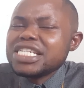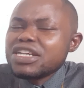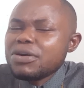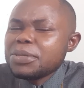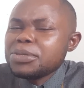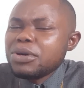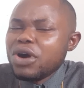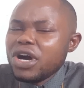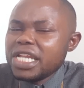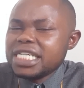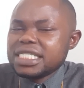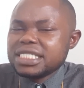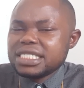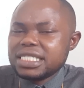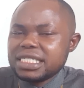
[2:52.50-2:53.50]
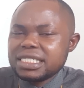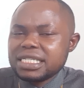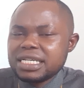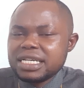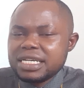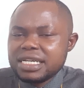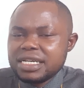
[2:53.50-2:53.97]
others
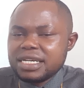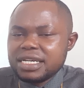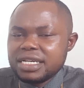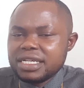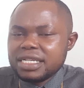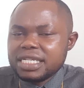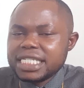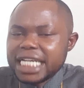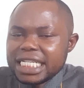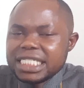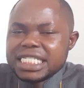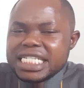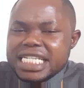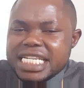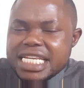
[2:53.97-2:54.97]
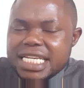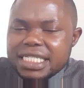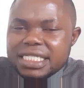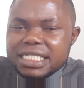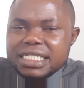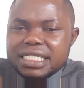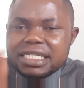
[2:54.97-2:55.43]
that
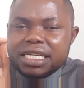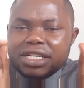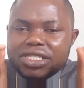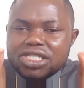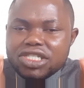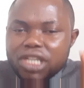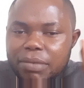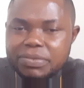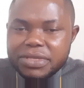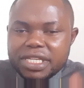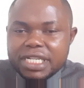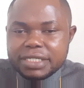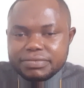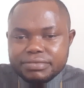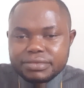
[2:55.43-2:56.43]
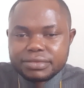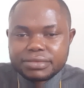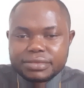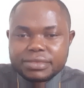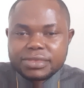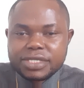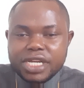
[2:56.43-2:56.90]
means something.
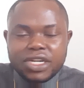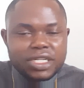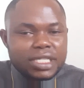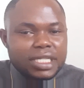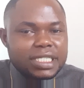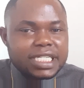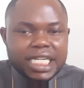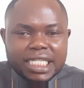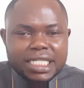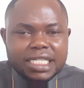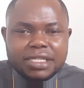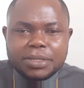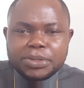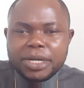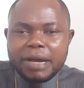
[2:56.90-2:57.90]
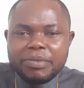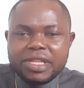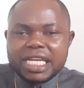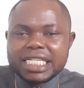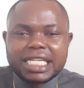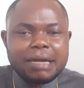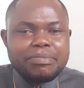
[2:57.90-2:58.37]
This is the formula
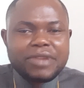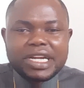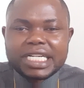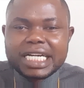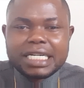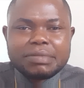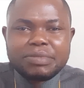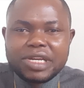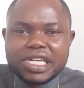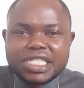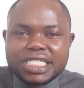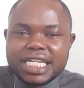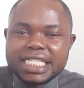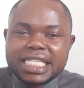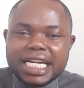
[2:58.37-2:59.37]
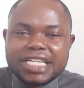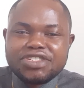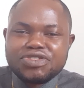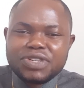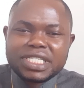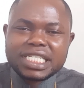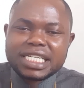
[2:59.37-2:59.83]
that American millionaires are
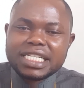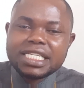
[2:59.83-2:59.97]
using